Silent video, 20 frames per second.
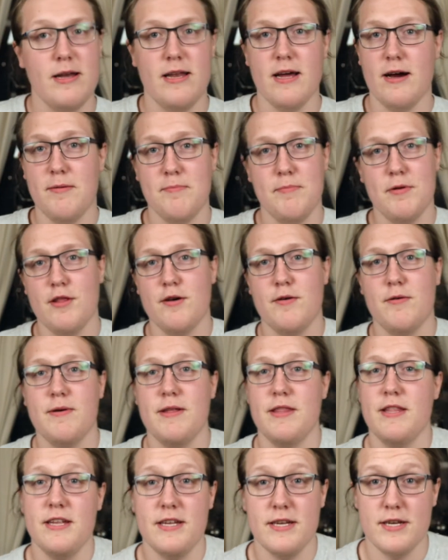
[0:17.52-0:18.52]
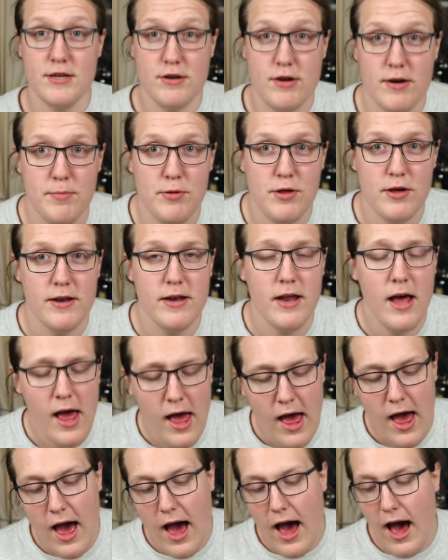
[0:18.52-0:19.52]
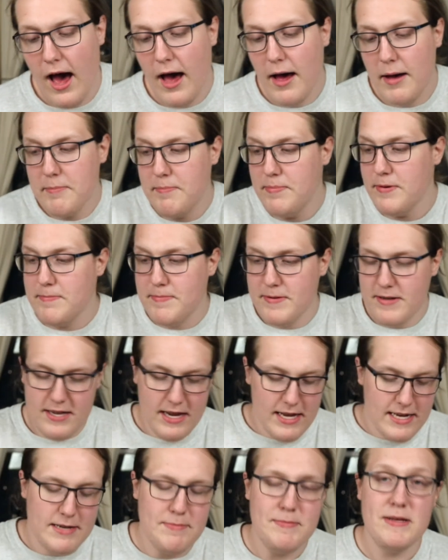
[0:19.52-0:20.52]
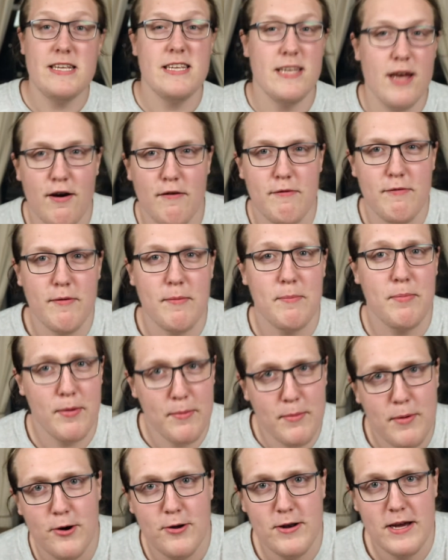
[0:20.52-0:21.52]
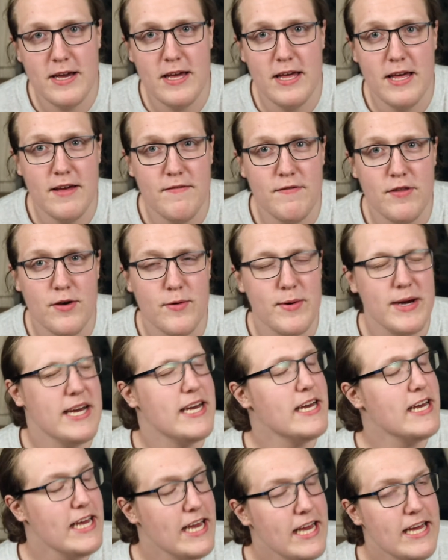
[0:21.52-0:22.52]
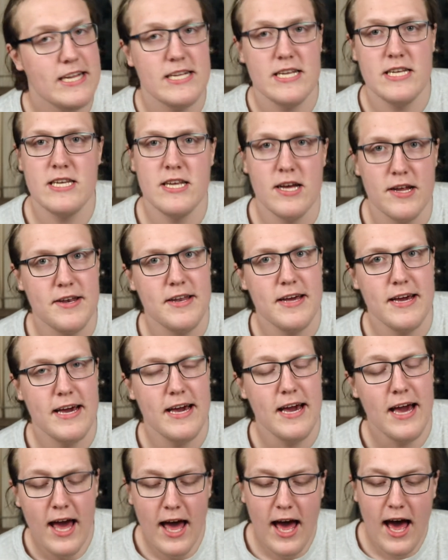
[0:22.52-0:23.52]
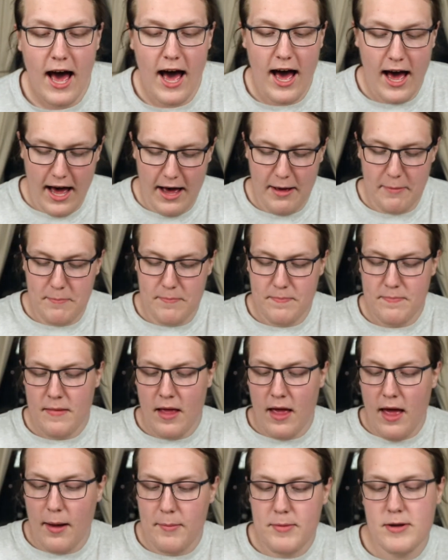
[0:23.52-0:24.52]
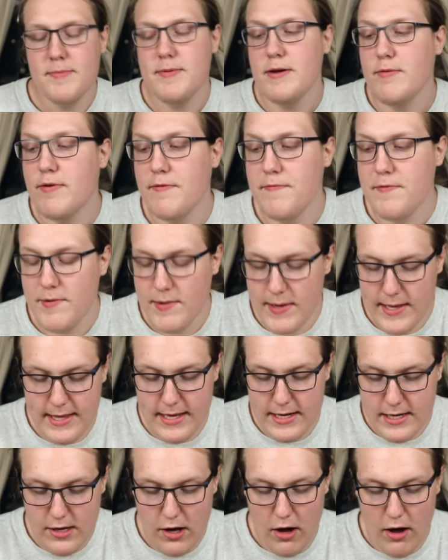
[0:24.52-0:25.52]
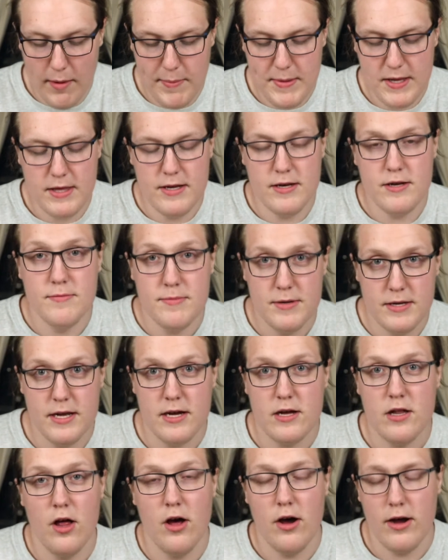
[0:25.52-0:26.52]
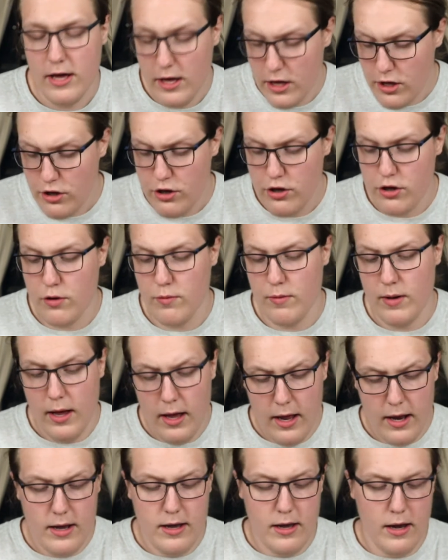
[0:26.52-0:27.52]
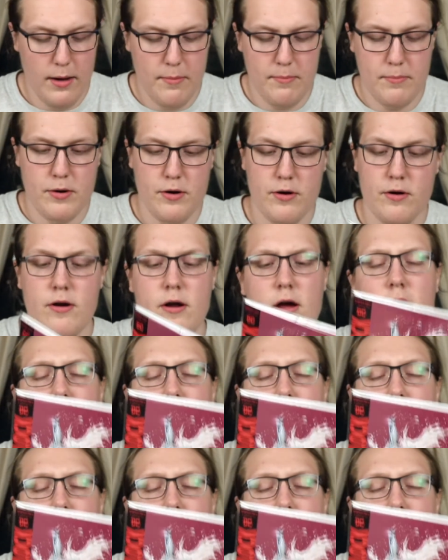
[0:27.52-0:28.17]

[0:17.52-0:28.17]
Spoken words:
down below in the description. But besides me self-promoting, even though it ain't Sunday, I'm going to be reviewing this comic, the Doomsday Clock issue number